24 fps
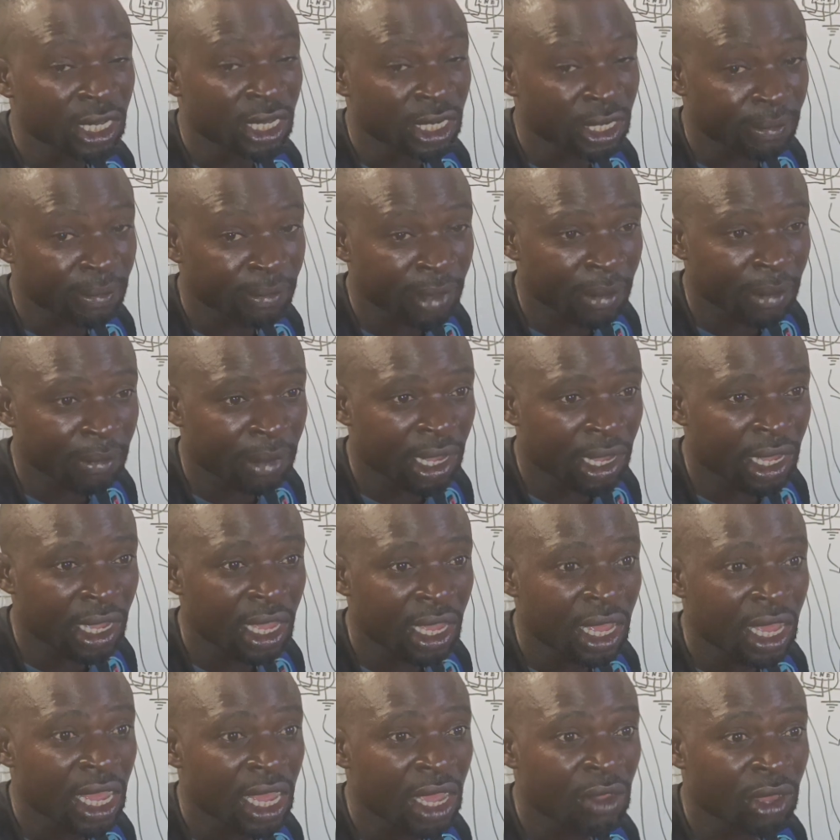Remember,
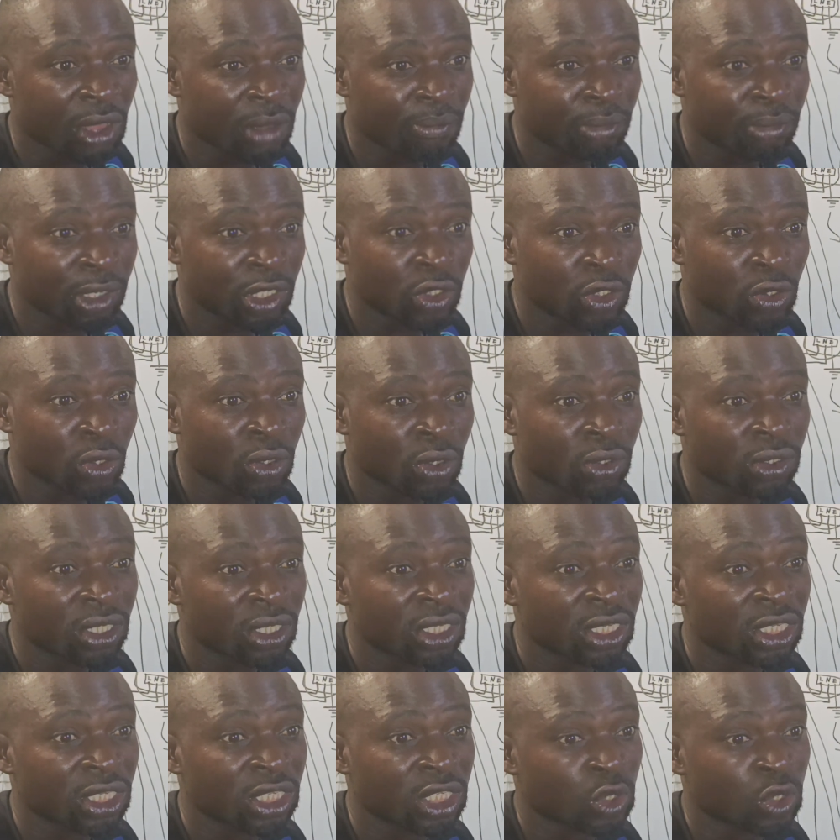our mission
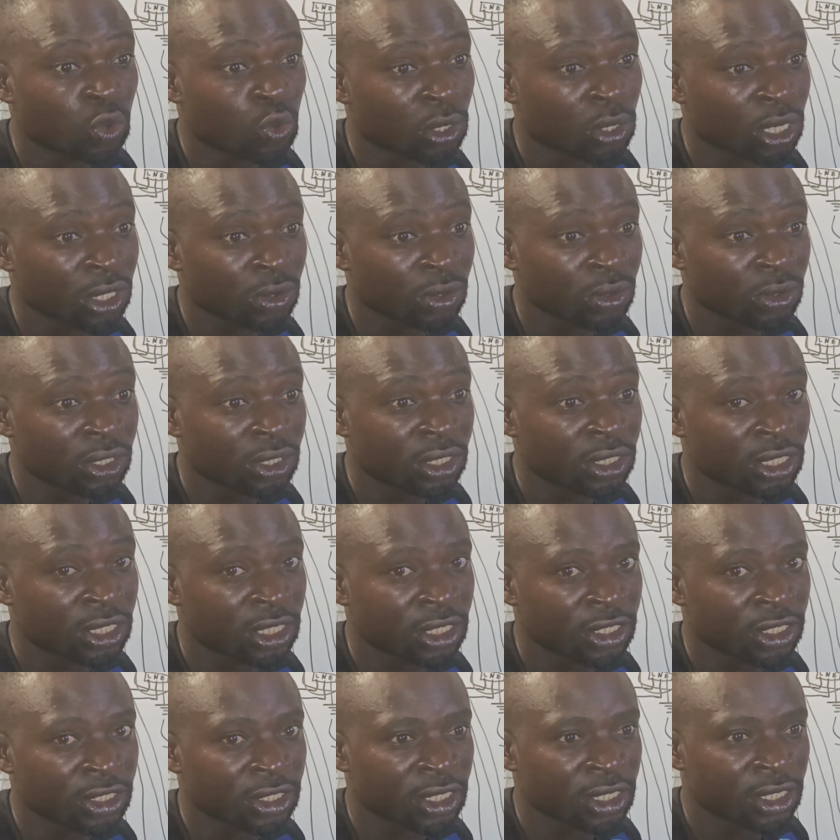is one youth,
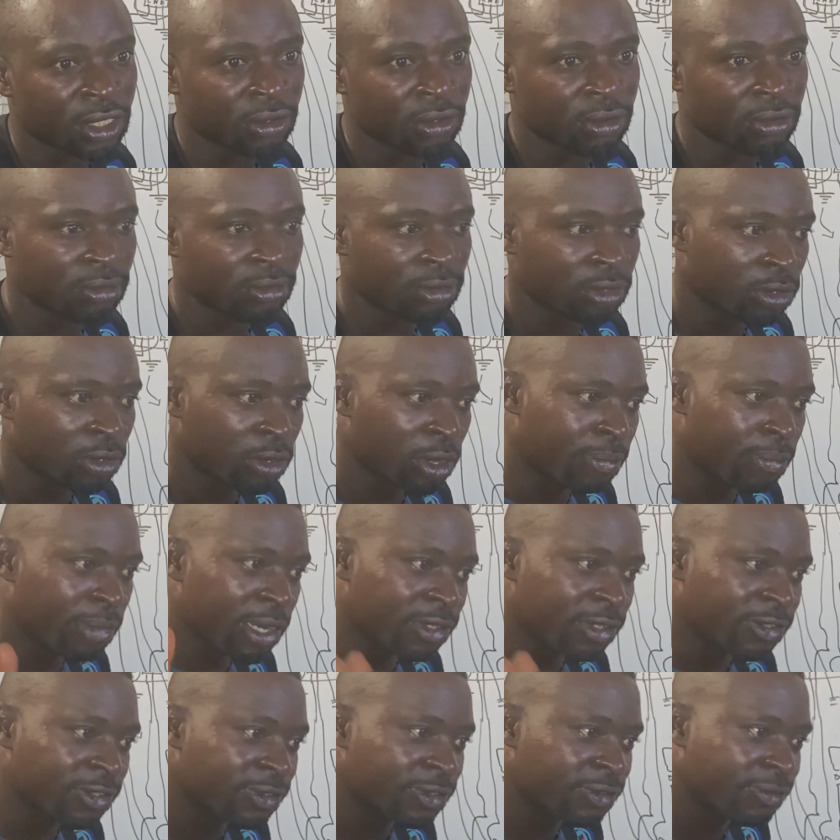it is key. God
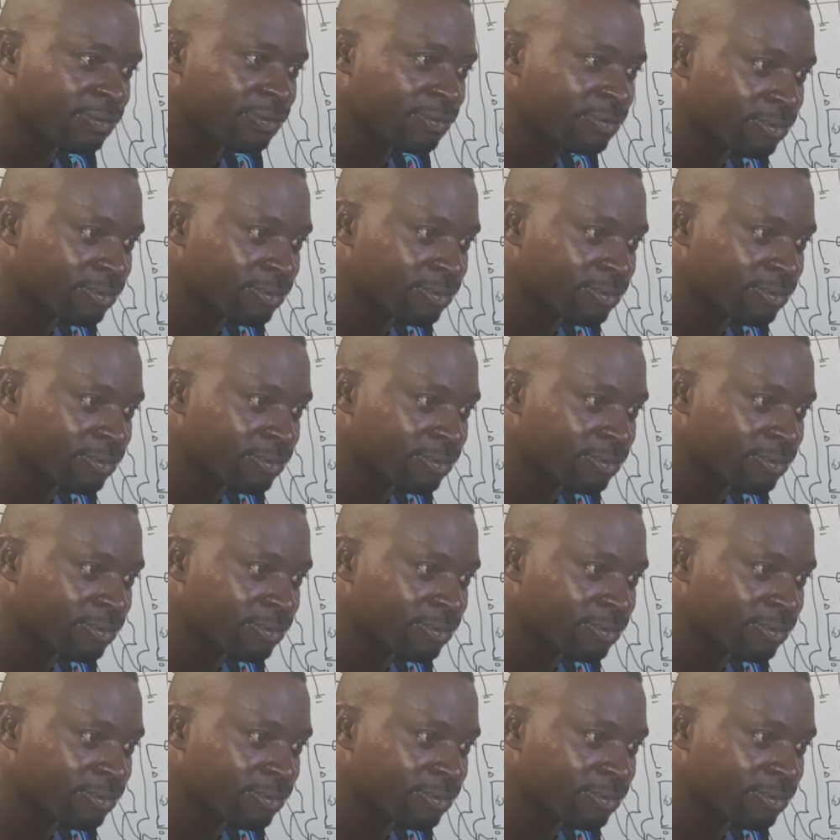bless.